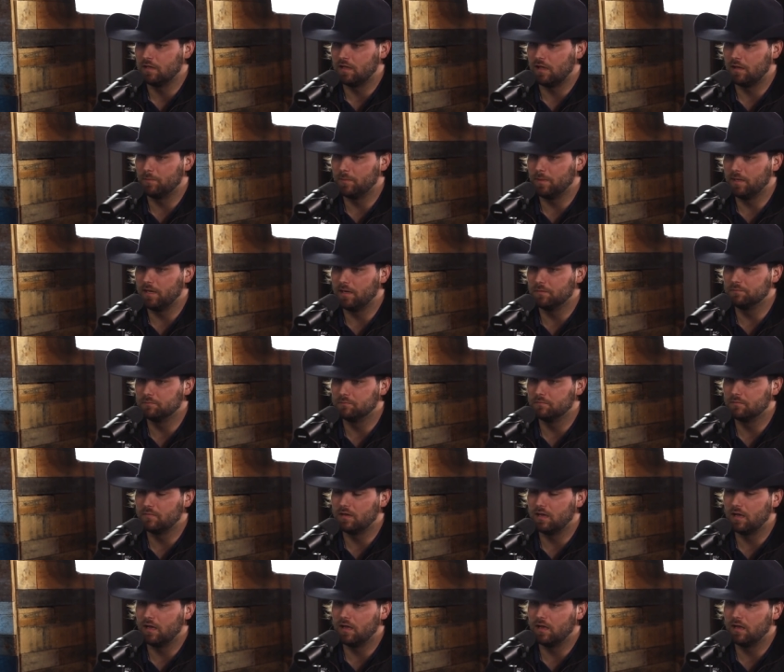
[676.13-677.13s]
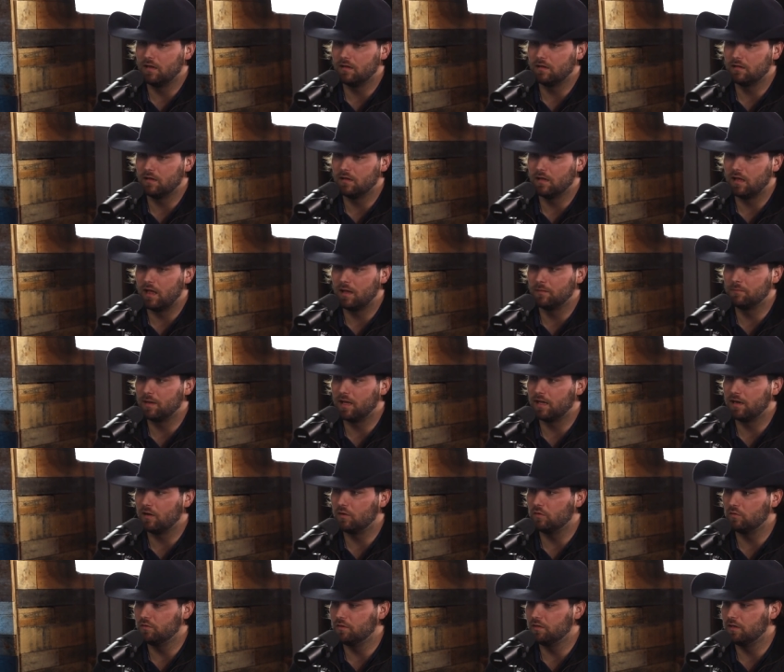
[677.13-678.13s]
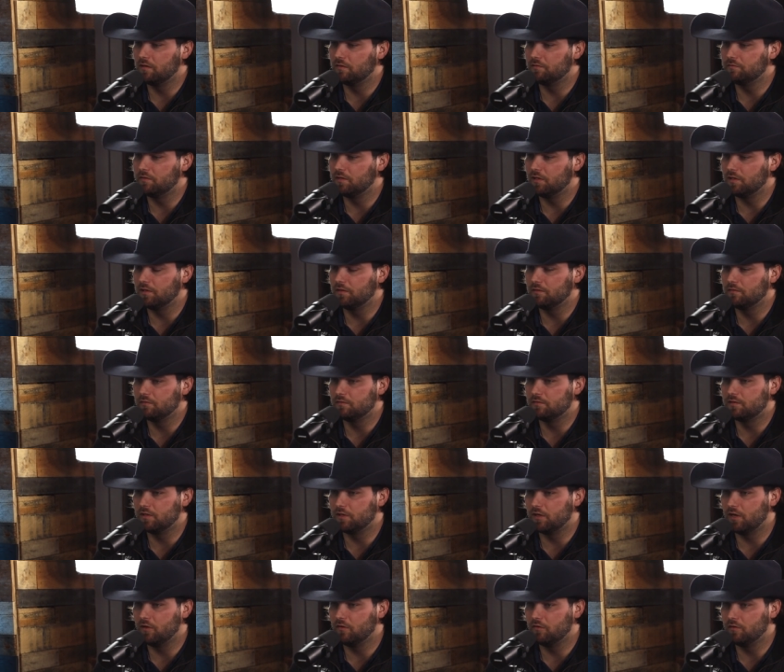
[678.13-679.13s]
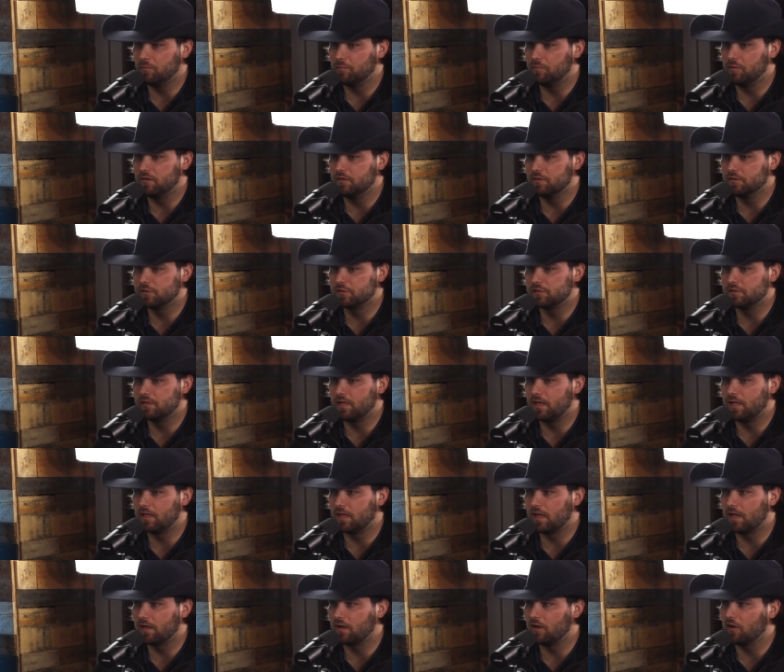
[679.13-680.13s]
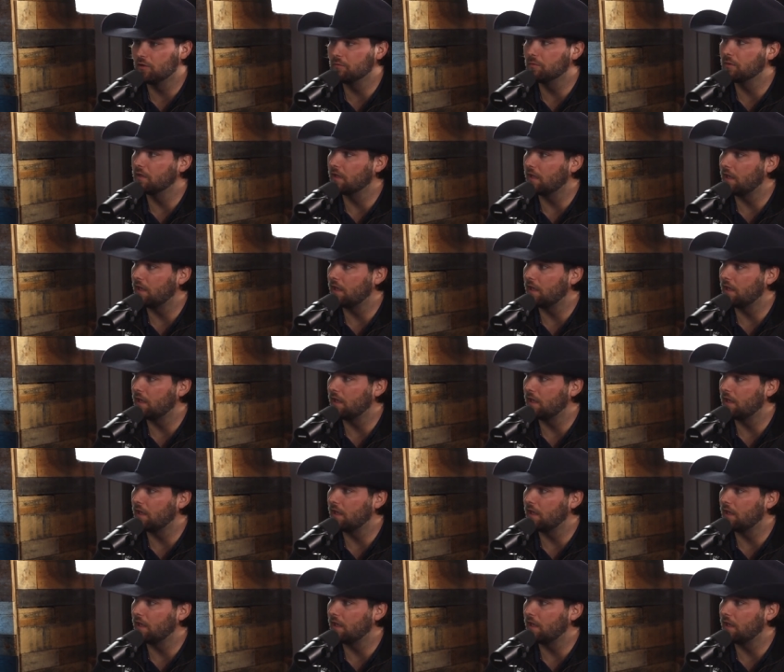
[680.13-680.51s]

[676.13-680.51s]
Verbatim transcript: I mean, I'm, I'm not old enough to to know the push that like Urban